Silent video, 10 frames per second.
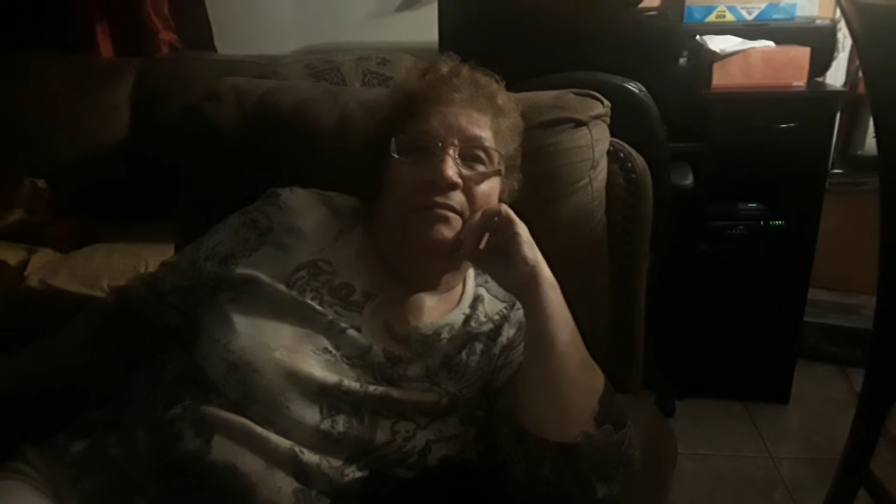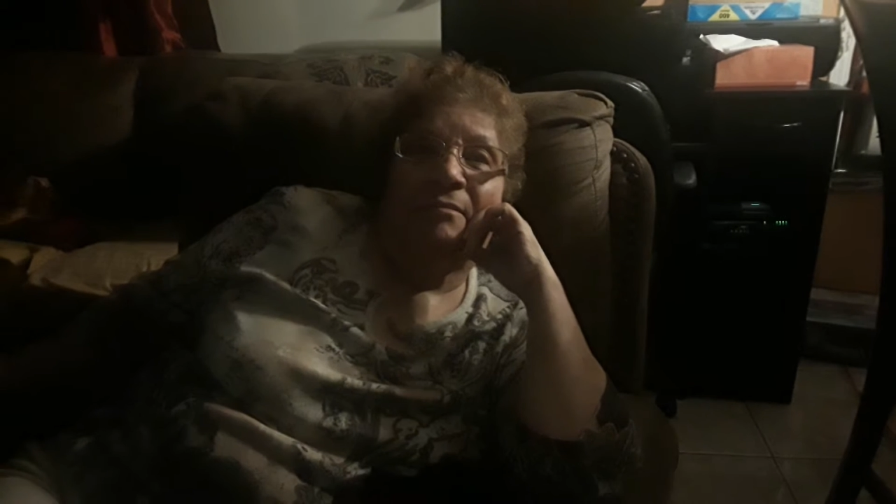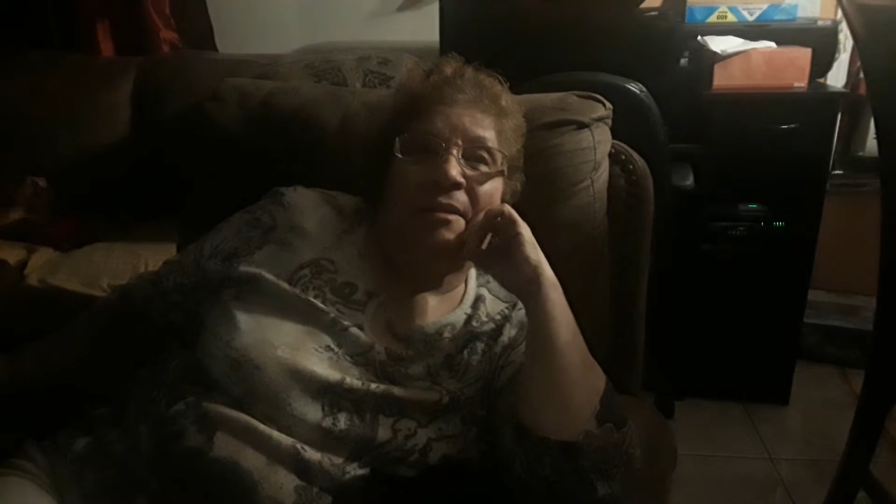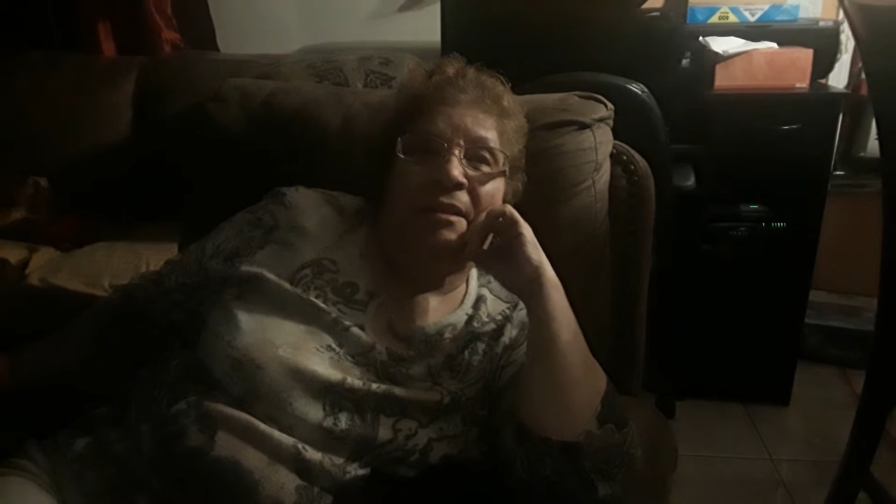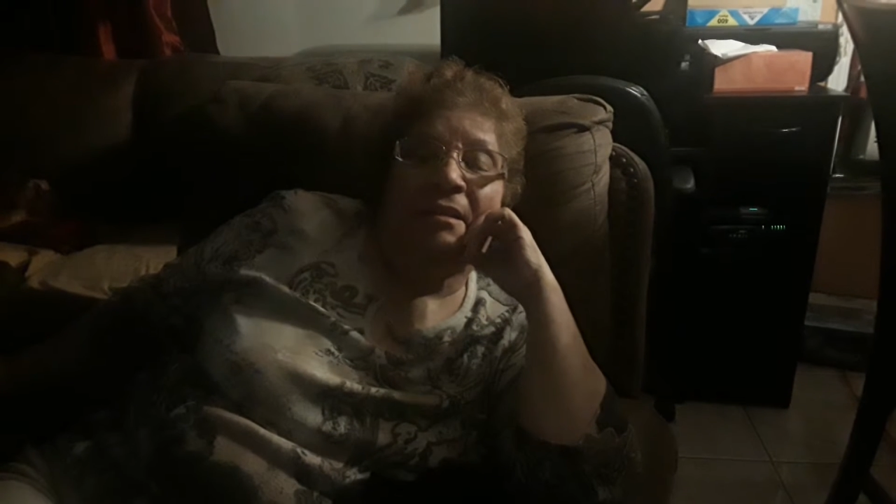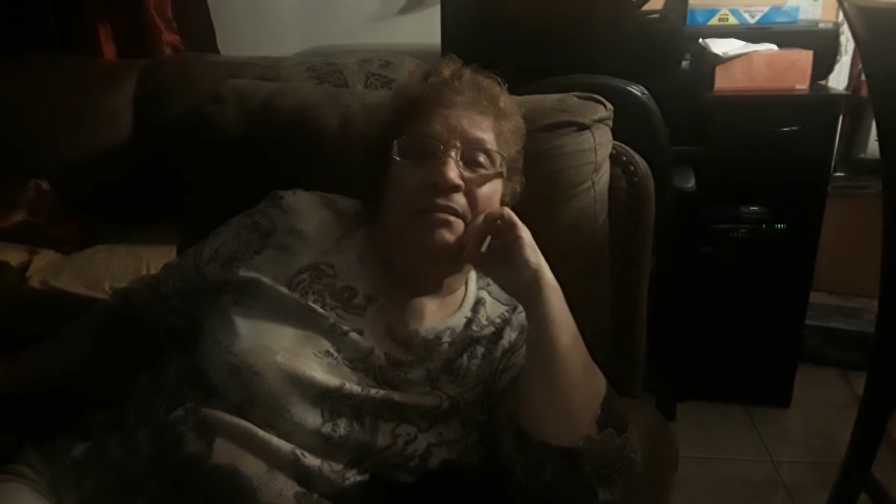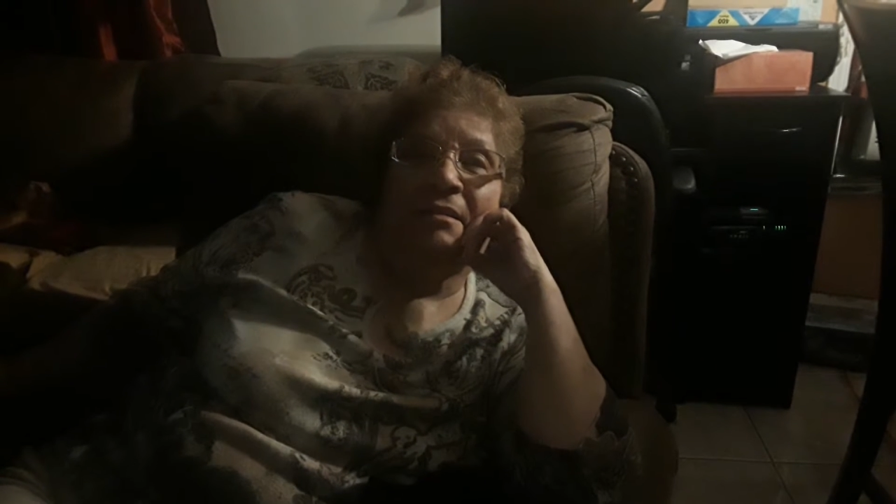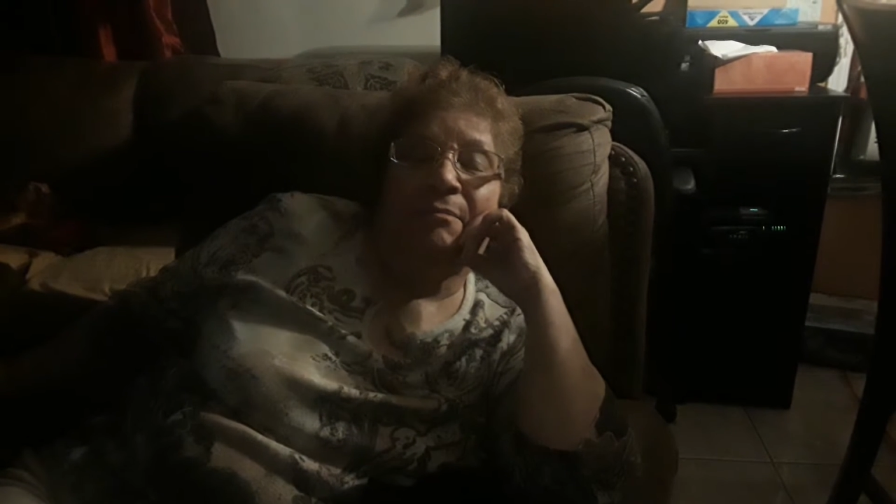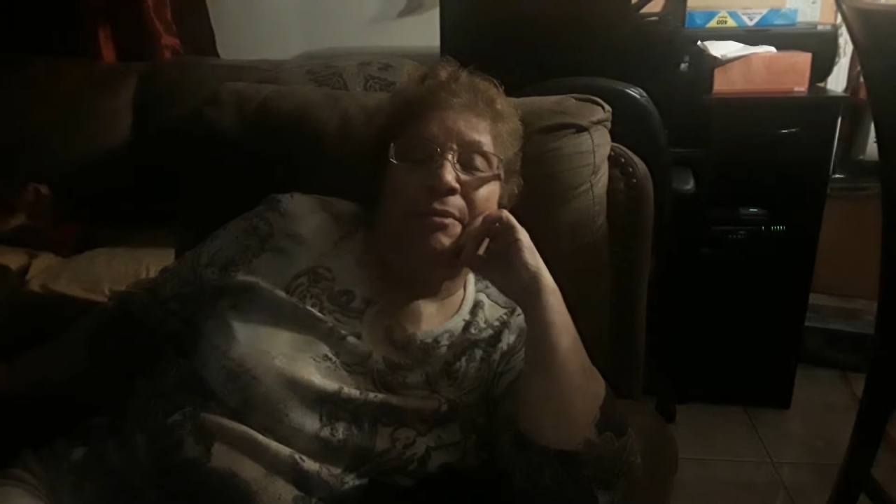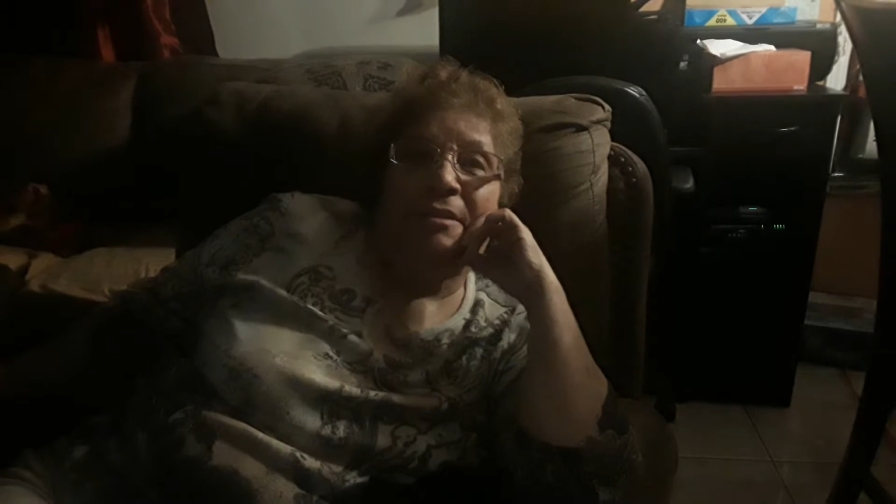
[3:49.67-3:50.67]
But that's
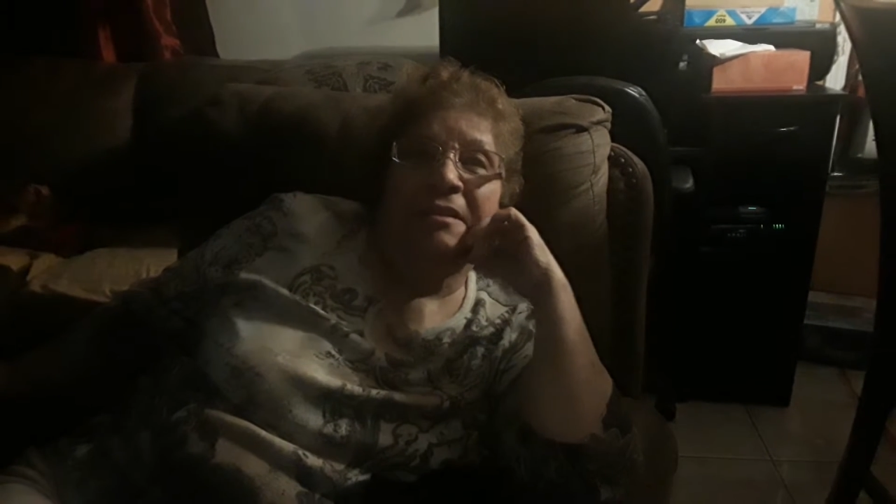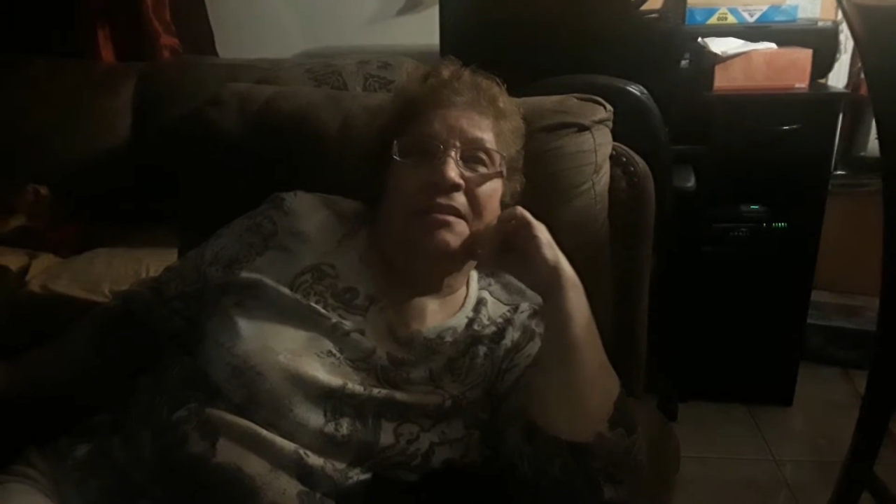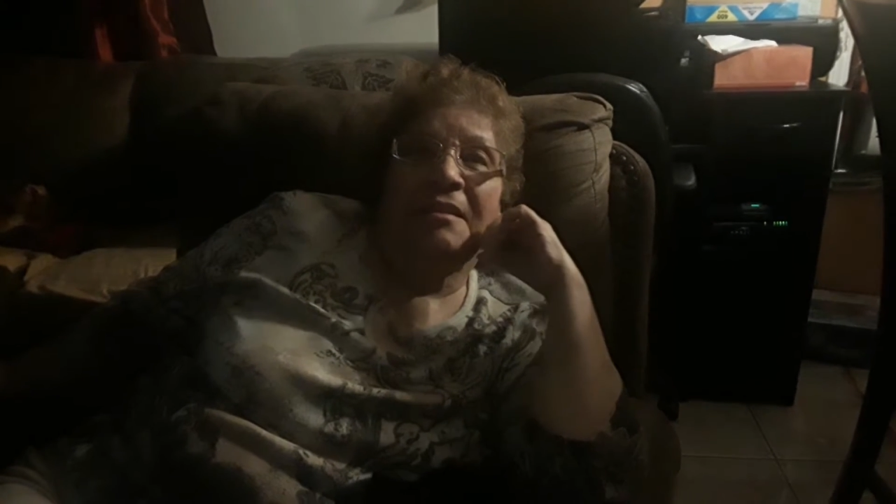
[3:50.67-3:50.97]
the president